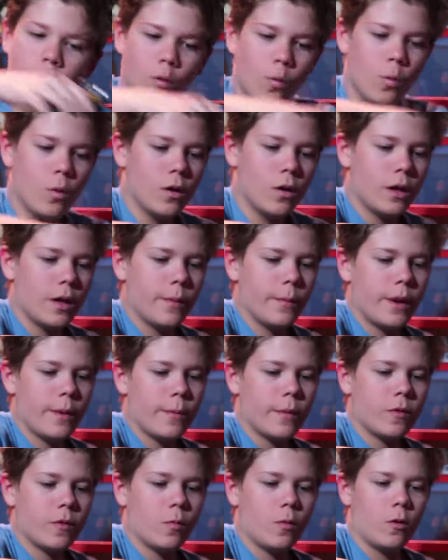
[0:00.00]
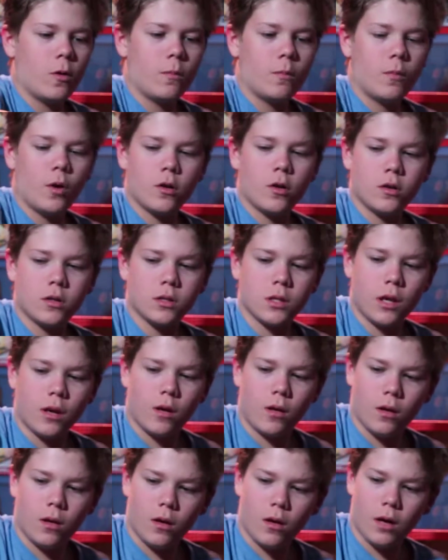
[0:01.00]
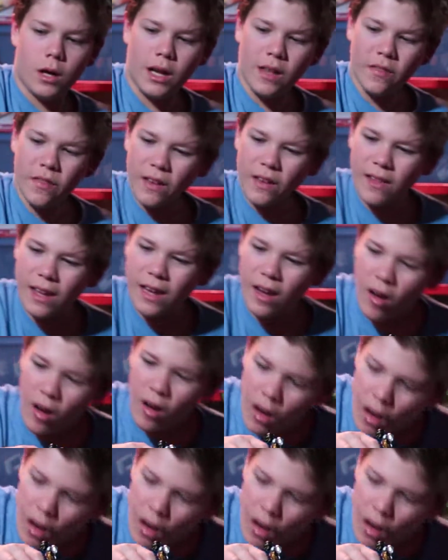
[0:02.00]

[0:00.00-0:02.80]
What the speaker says: woolly mammoth motorcycle. And I think, like,